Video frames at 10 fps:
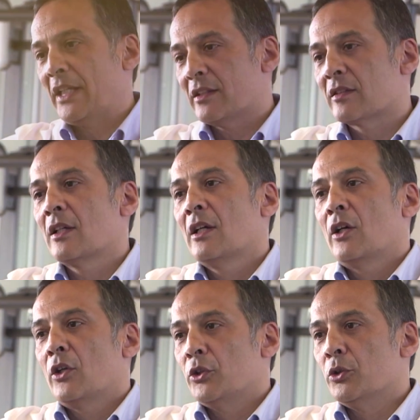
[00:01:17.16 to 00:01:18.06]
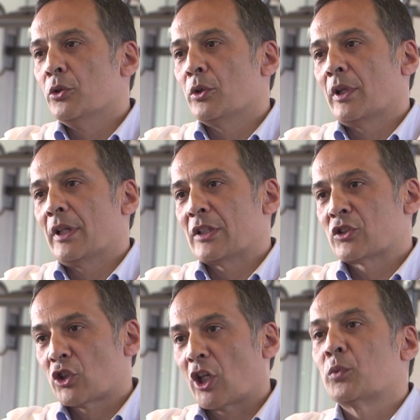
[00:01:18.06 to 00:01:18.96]
heat, you
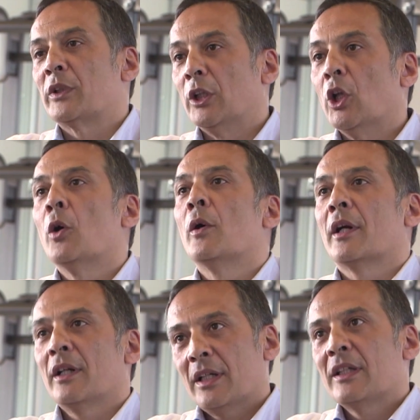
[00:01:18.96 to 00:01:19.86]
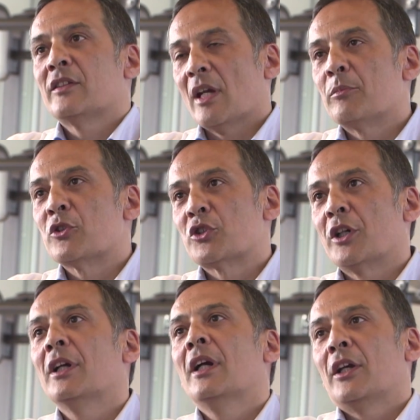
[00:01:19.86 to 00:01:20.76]
start with a lower
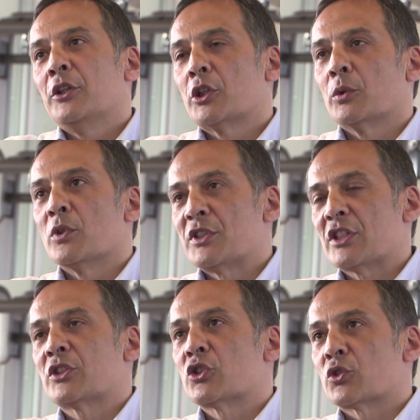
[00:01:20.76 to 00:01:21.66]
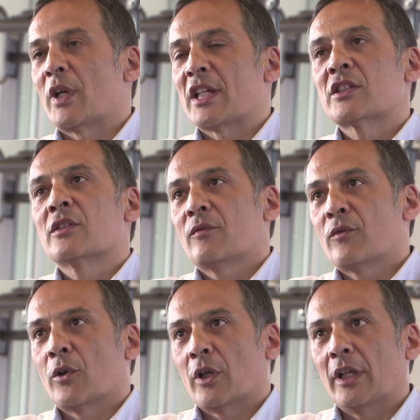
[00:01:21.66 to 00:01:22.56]
temperature, you can resist the stress
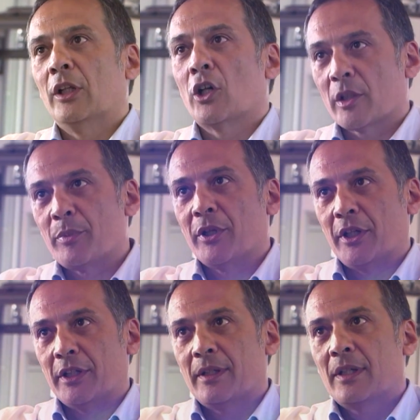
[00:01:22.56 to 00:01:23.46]
for a longer period.